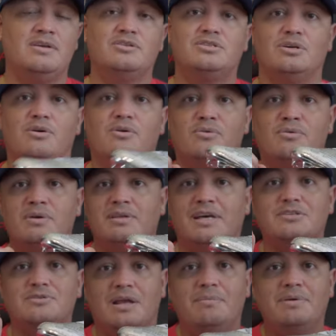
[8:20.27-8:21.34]
So
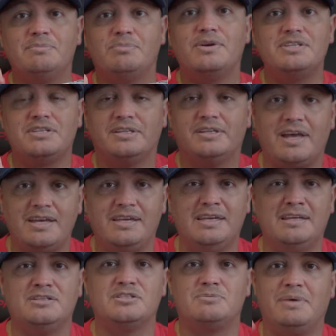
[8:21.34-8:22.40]
that's what I've been preaching to
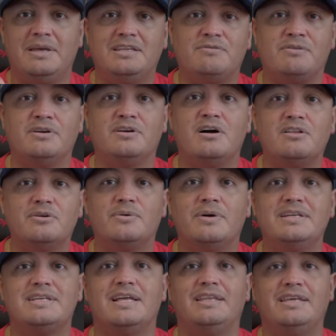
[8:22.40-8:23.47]
Nike. Just make different
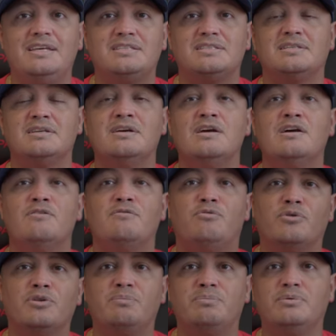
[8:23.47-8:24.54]
colorways at least
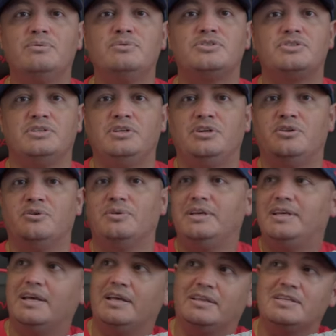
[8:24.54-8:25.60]
for the boots. You can only
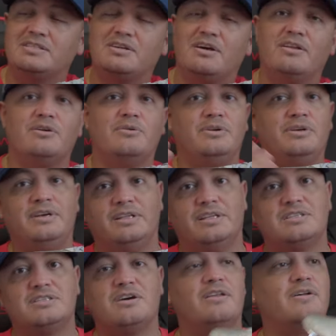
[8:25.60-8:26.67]
get this color, or you can get
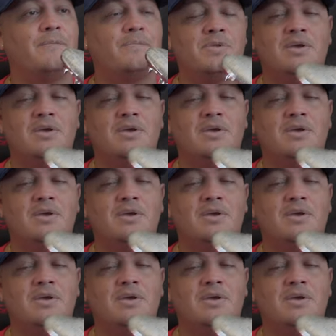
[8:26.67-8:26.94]
this color.